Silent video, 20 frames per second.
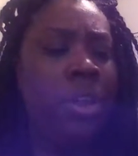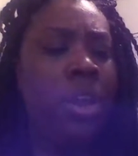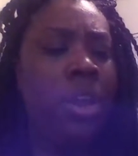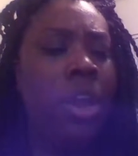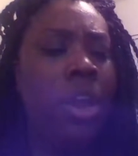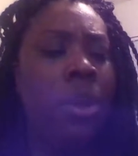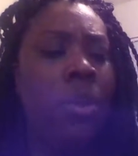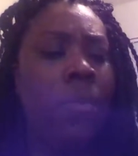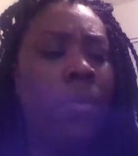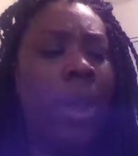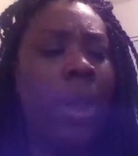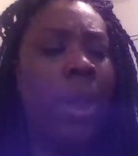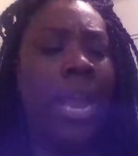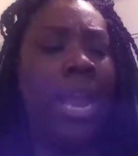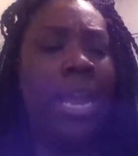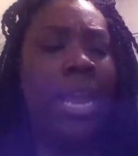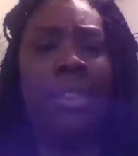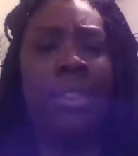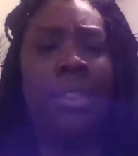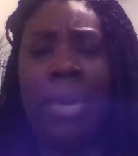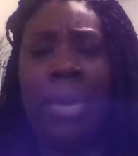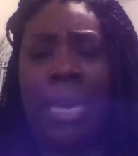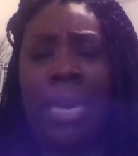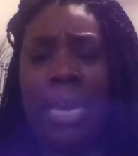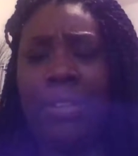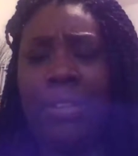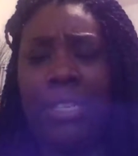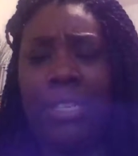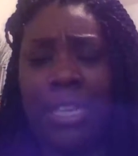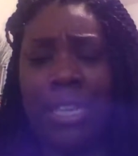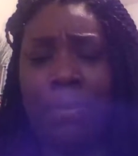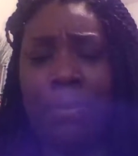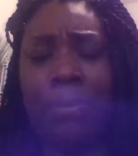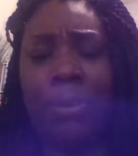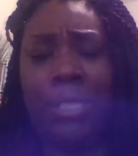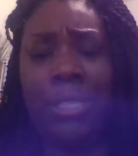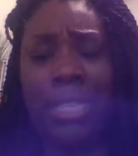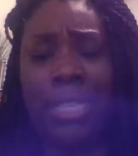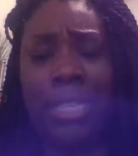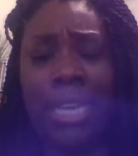writing the mean of the sample
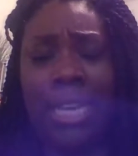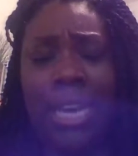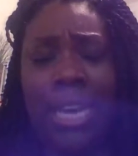set,